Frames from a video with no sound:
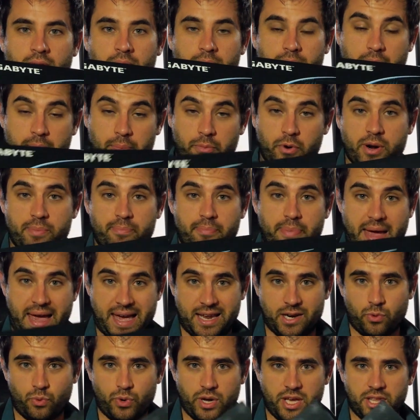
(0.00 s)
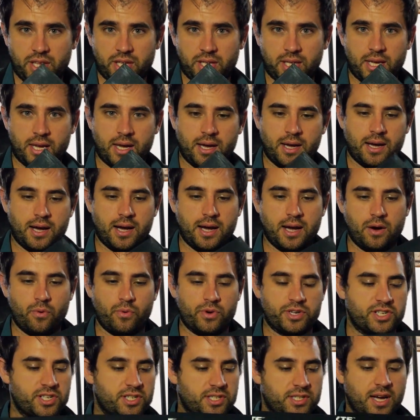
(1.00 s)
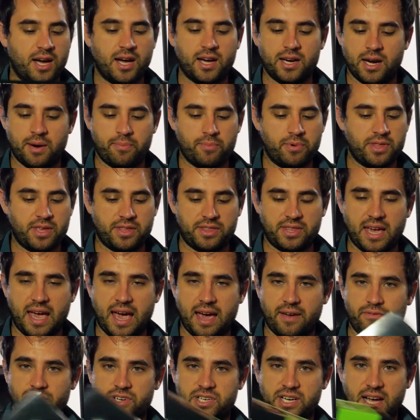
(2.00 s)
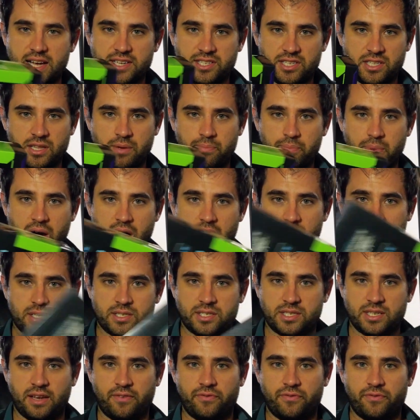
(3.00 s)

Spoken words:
memory bandwidth, which is not a number that they advertise on the box.